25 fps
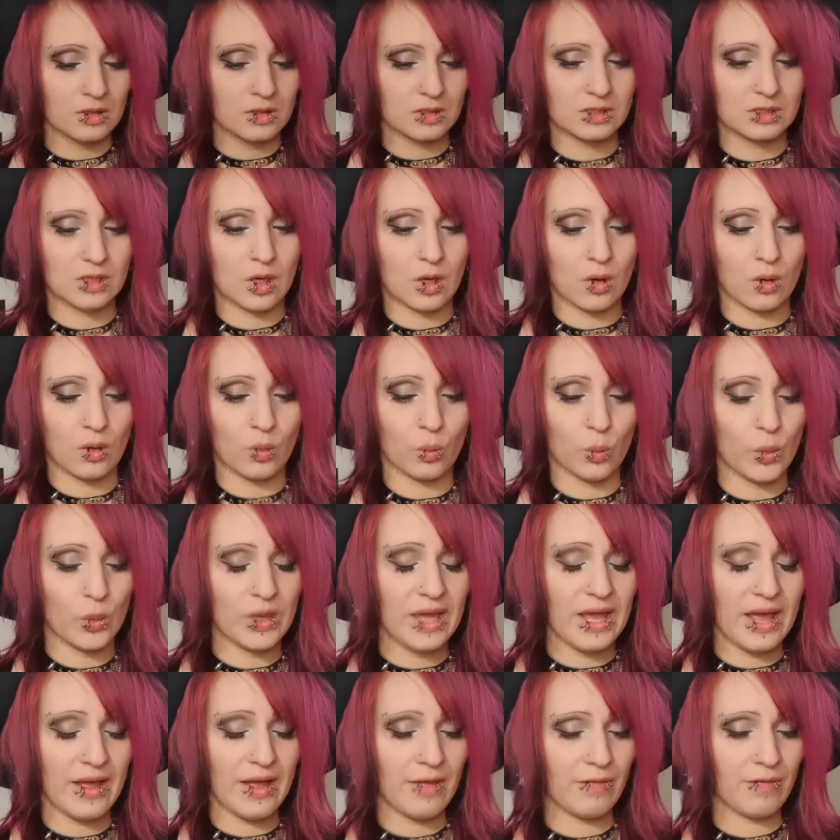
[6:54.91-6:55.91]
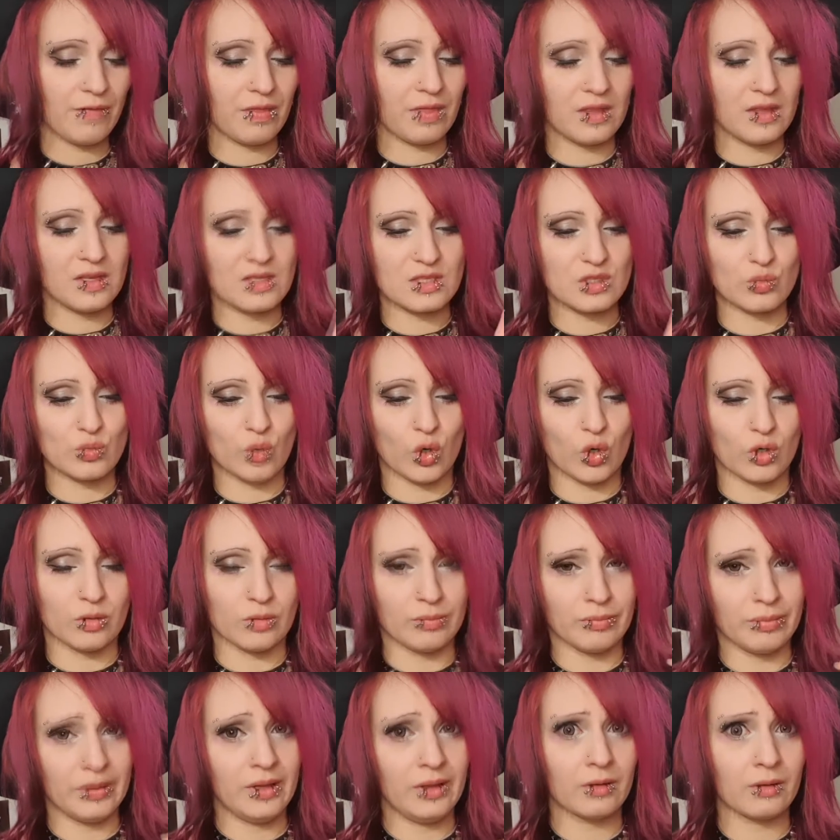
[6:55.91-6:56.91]
So we have this
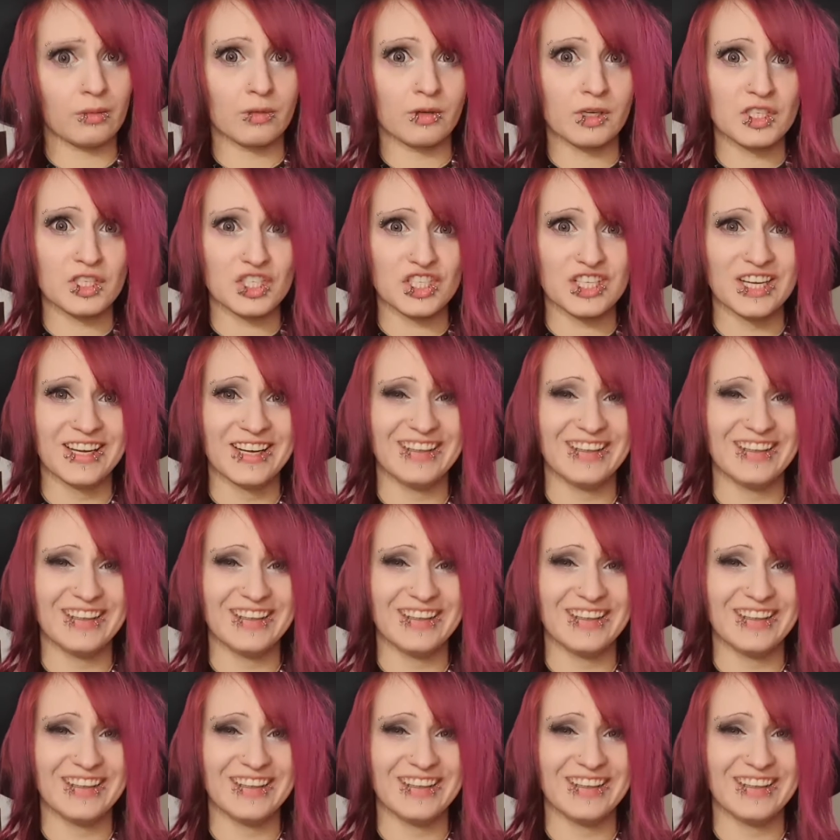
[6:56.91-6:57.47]
one, being rich,